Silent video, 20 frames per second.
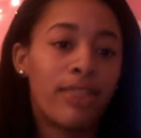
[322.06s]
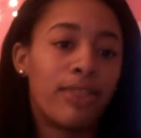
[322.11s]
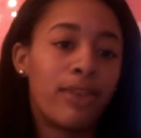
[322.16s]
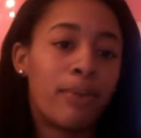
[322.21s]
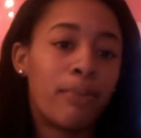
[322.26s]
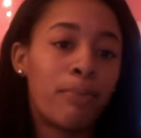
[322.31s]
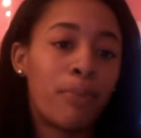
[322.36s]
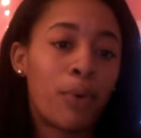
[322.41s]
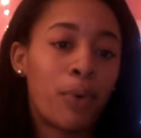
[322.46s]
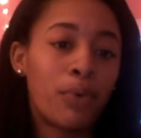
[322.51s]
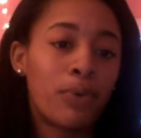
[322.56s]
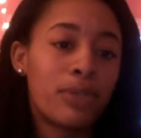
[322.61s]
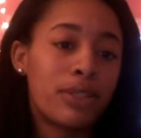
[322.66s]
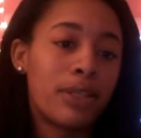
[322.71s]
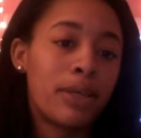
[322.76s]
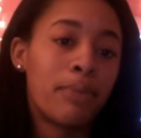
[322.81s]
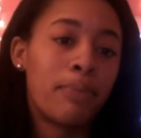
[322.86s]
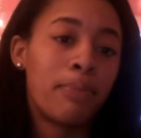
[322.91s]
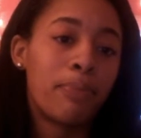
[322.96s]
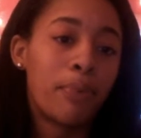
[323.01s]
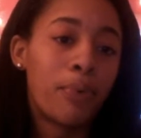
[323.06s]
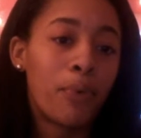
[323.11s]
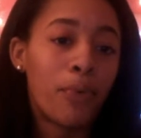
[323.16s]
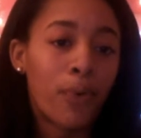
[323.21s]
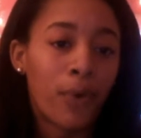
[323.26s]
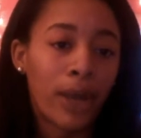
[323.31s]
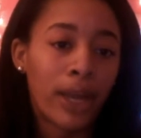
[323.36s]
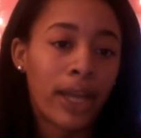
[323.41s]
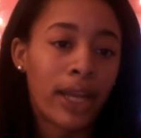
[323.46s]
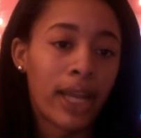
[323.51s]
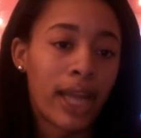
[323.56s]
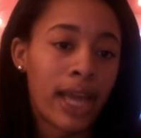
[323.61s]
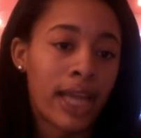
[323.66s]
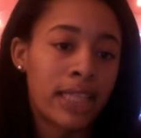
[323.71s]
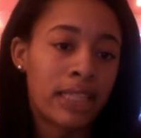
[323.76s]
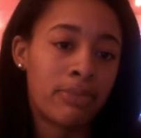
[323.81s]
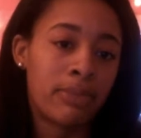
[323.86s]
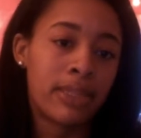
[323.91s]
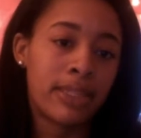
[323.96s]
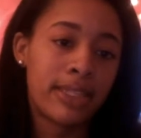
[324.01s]
The most important
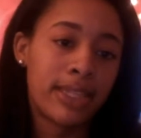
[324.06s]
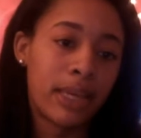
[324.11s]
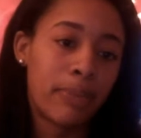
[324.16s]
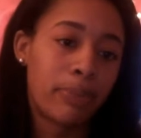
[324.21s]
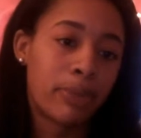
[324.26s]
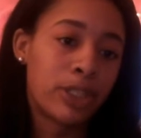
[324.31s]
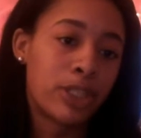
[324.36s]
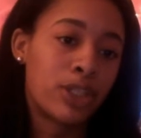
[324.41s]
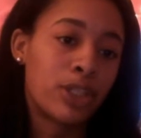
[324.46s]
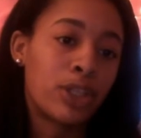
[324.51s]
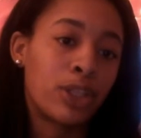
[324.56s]
eczema tip is